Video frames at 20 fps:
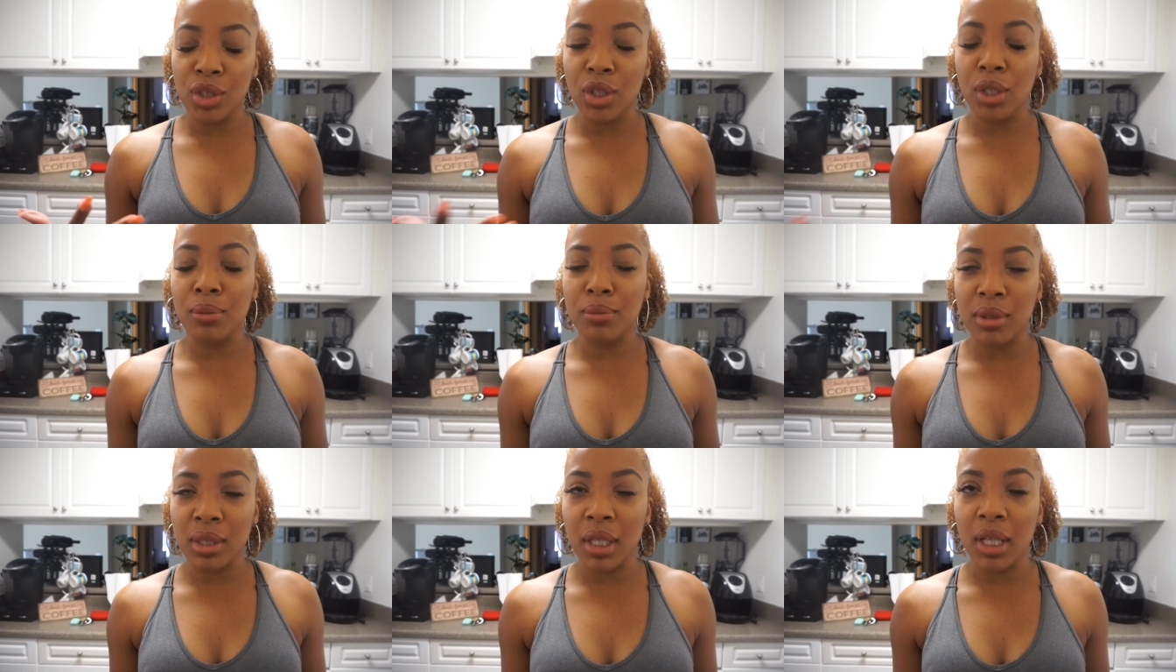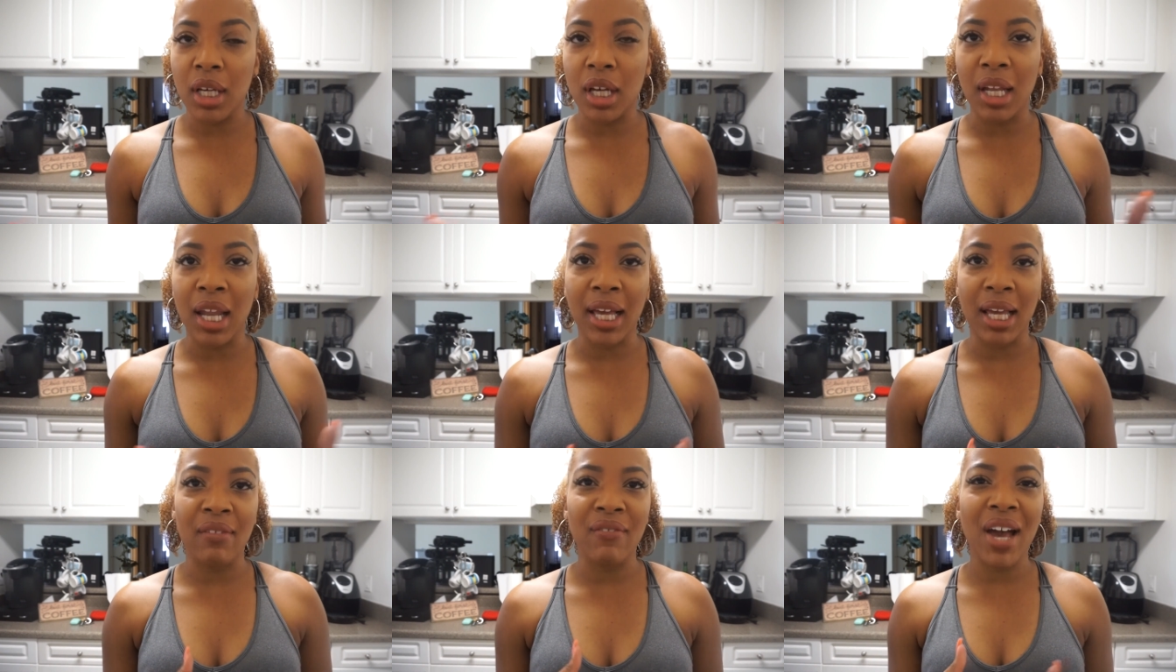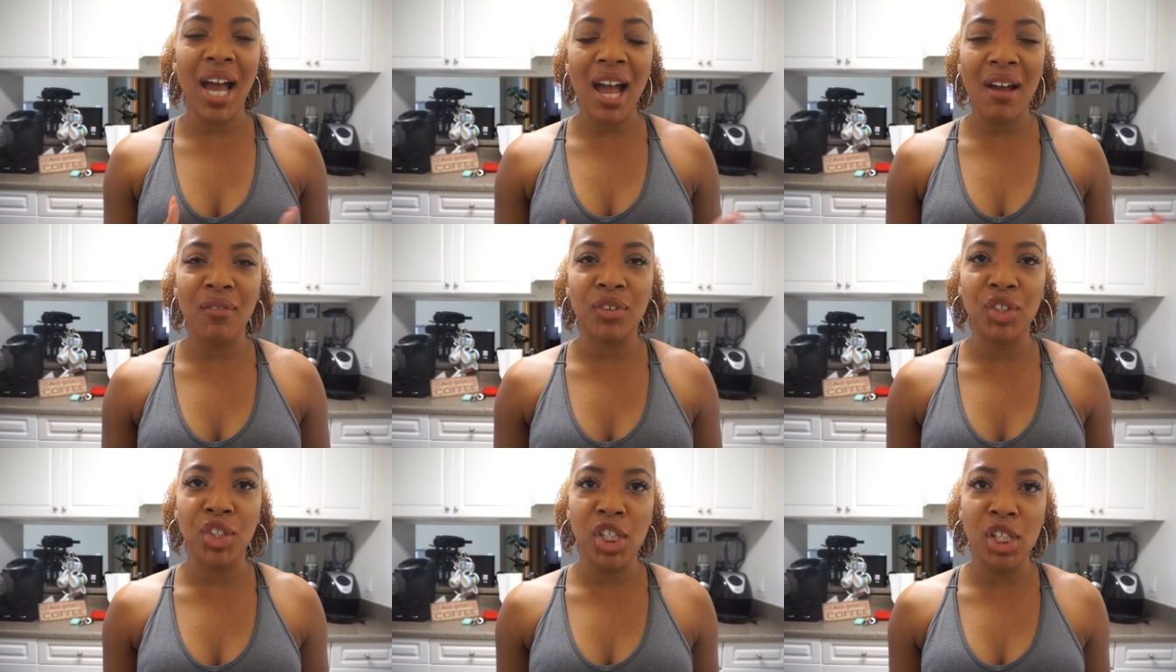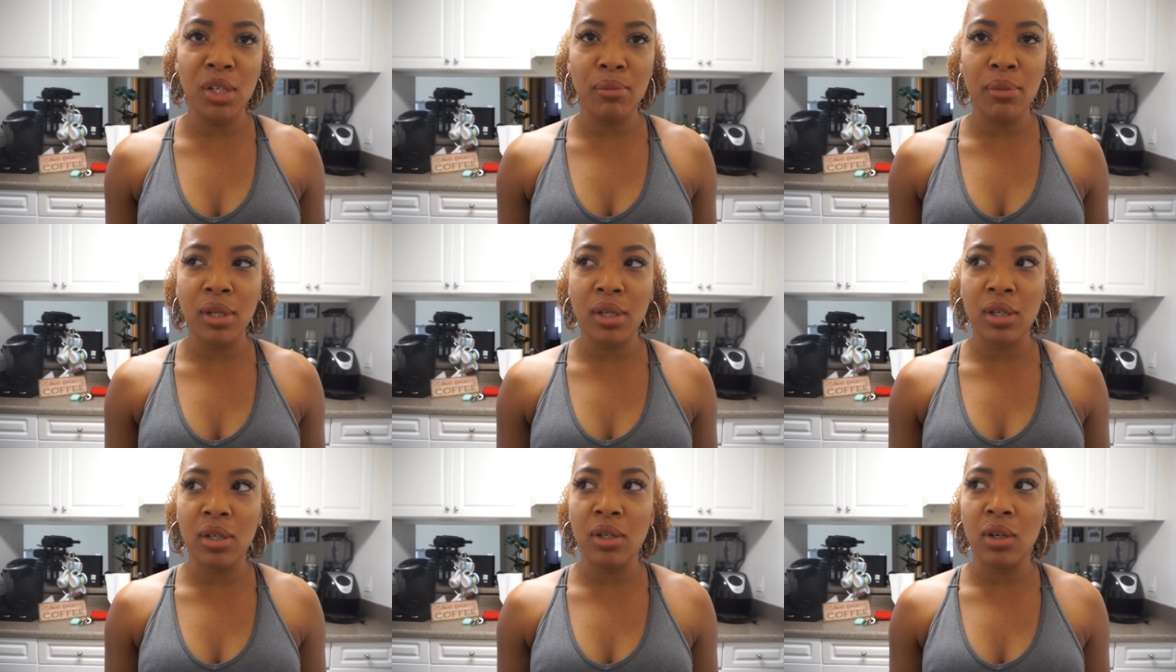You know what I'm saying? Like if I have a cheat
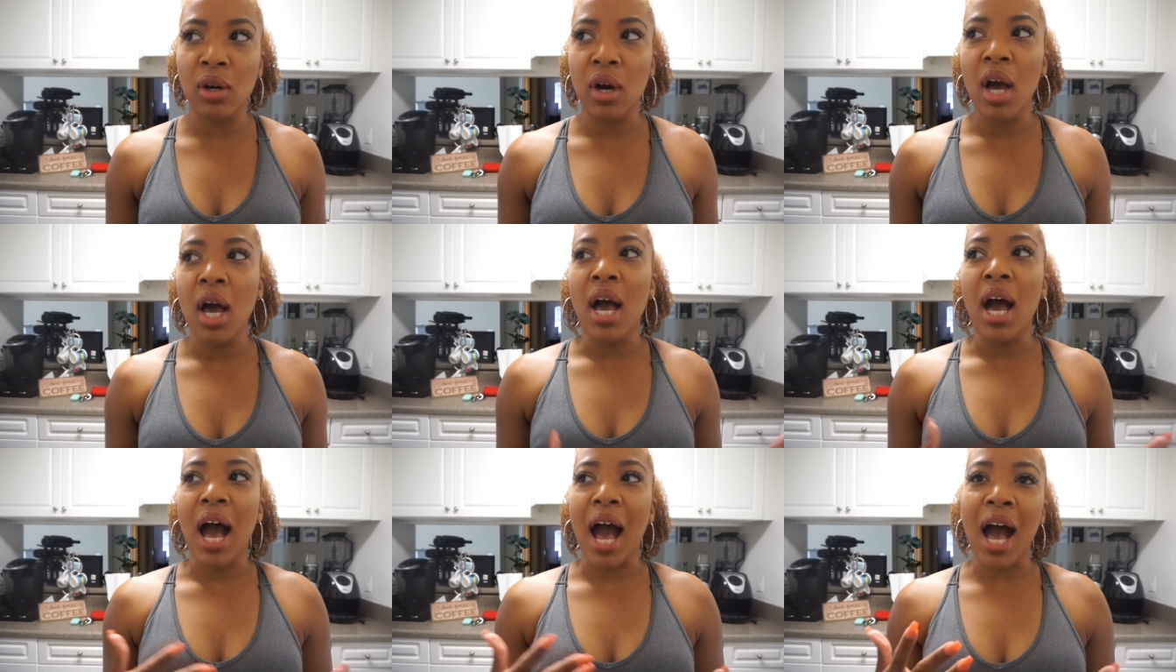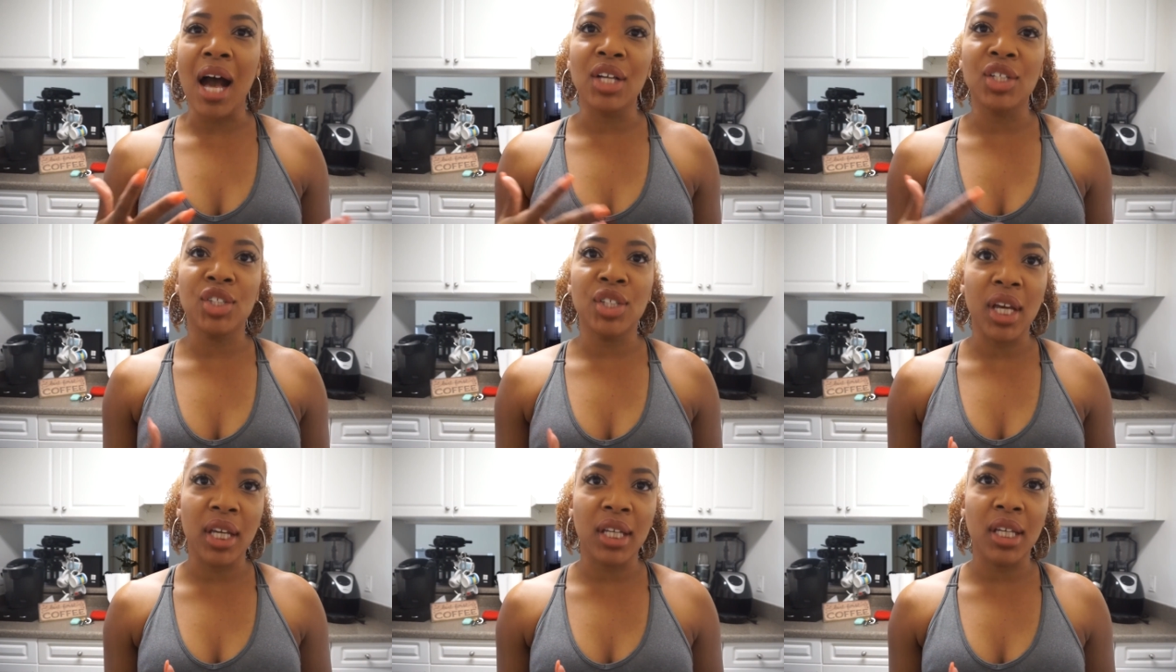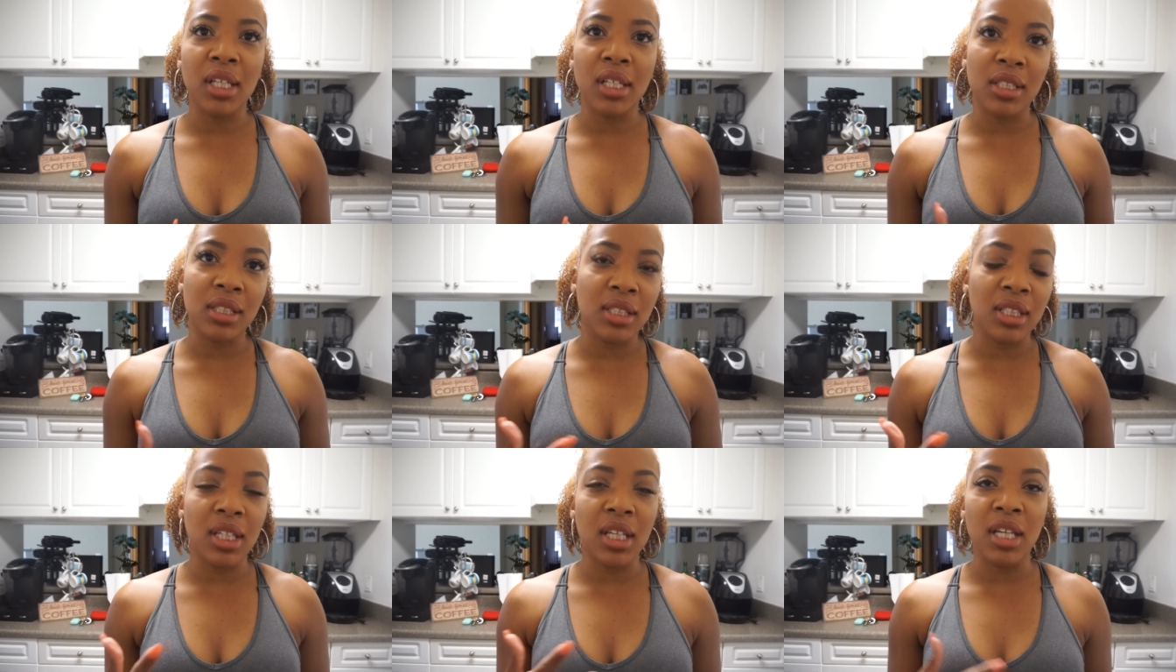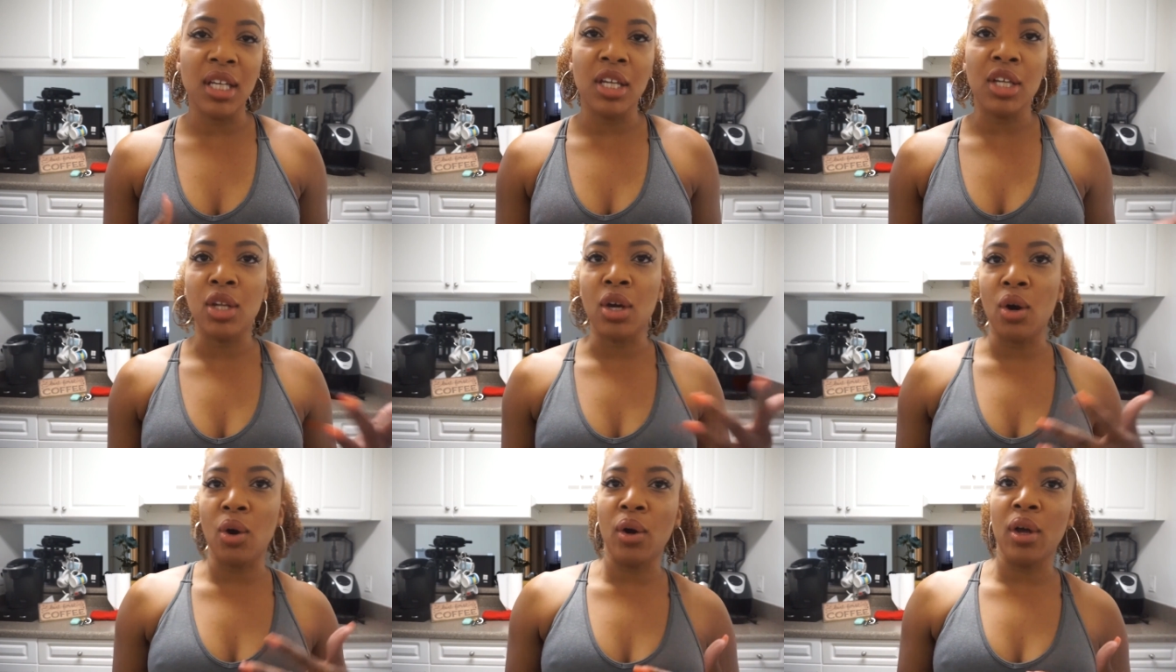meal, I'll check it to see,
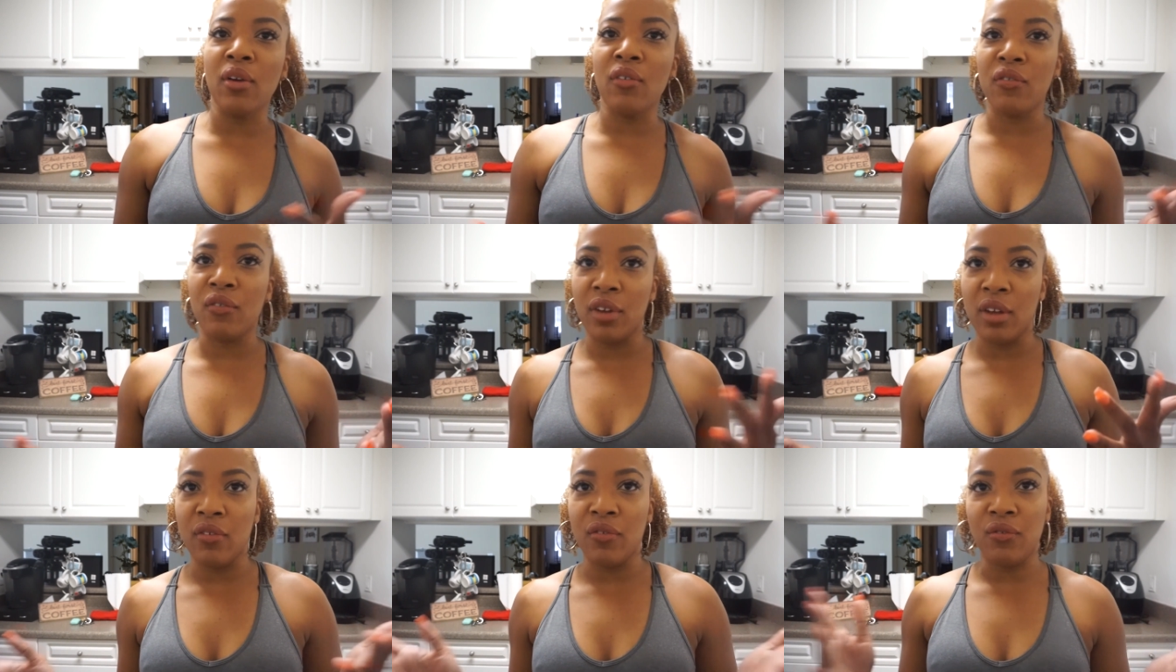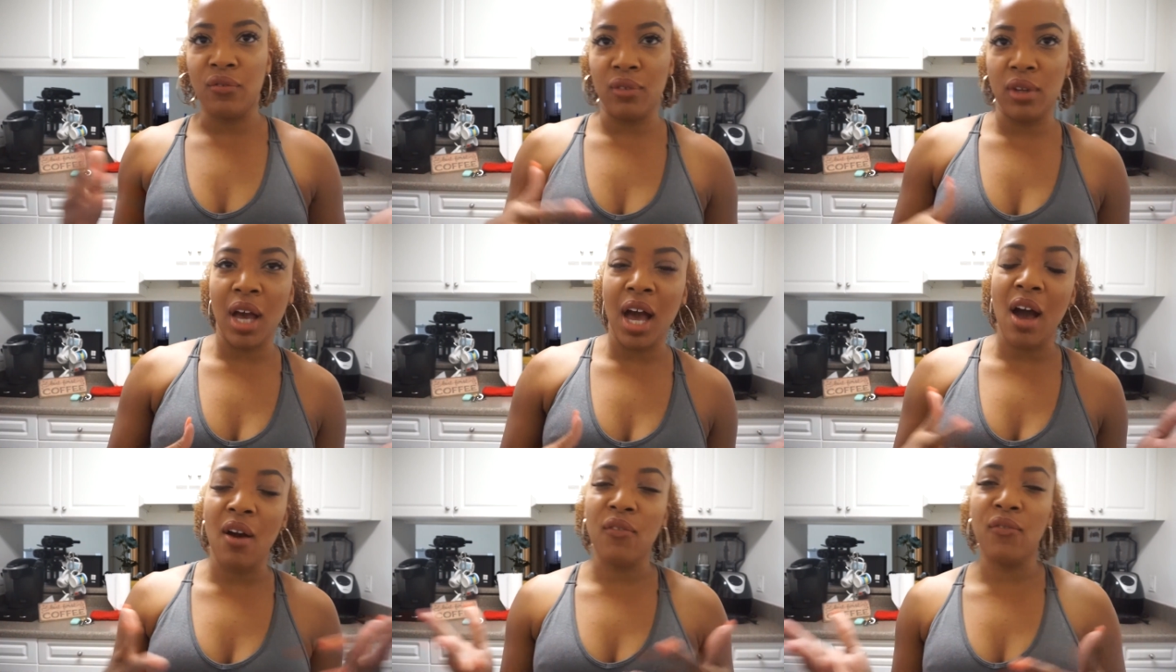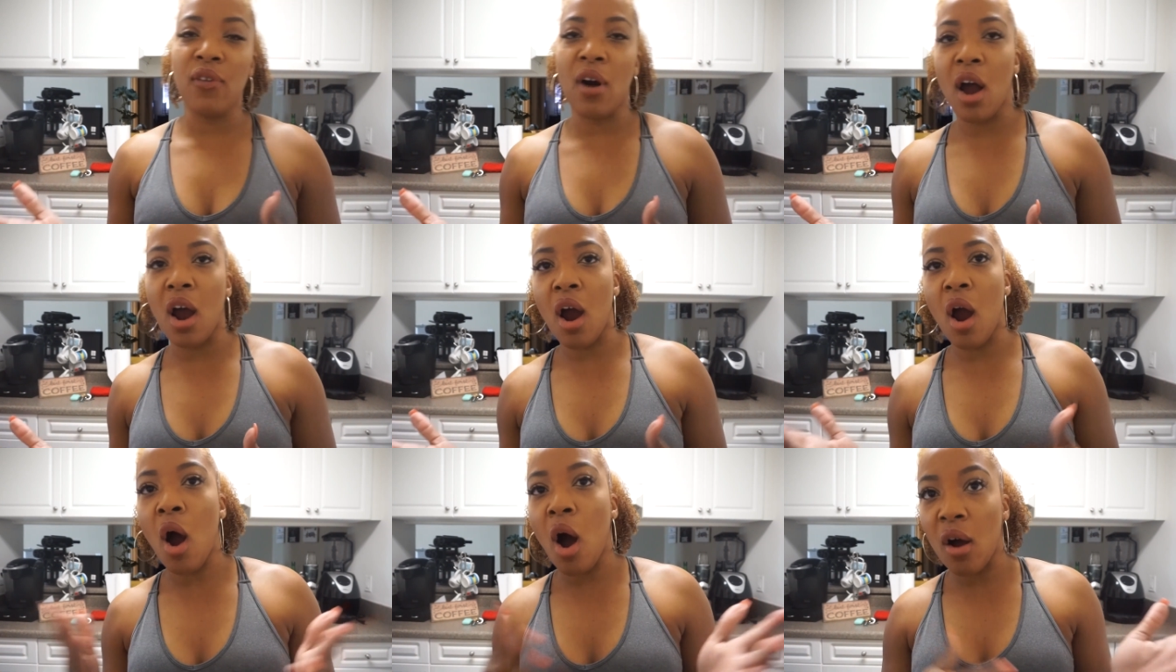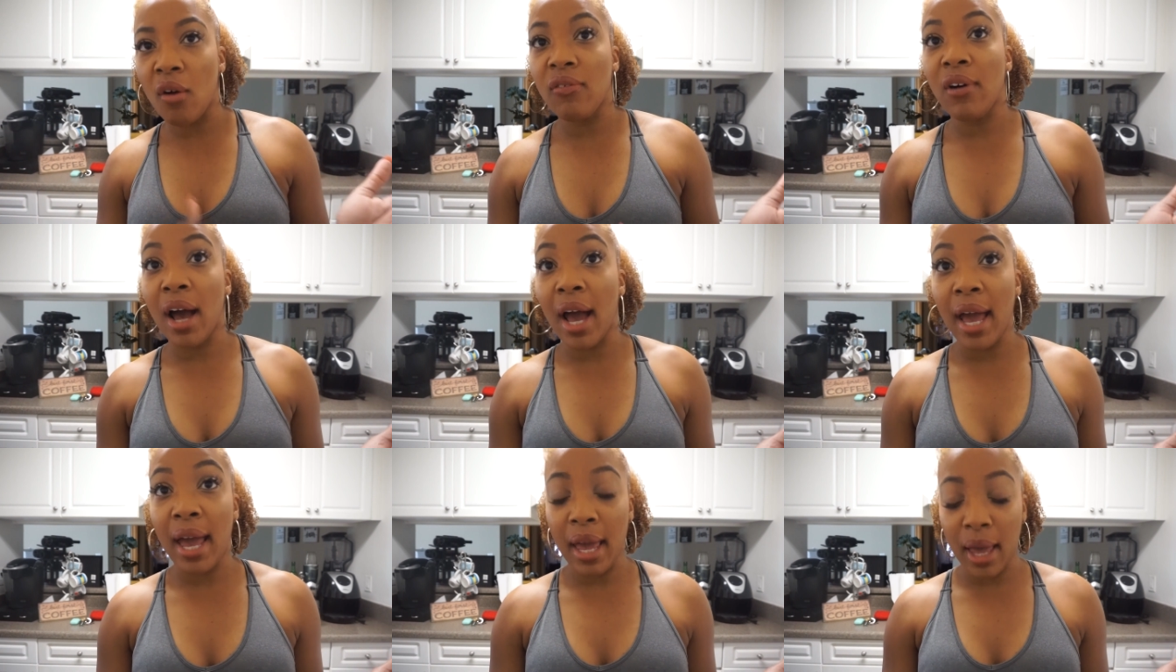you know, if how far off
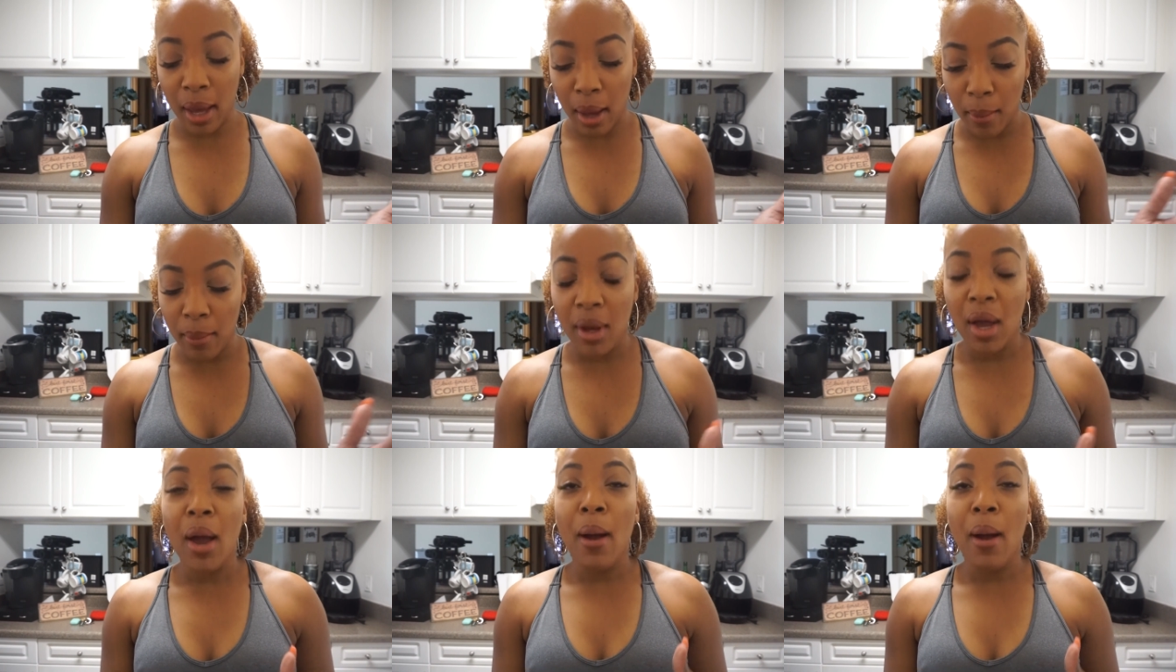I am.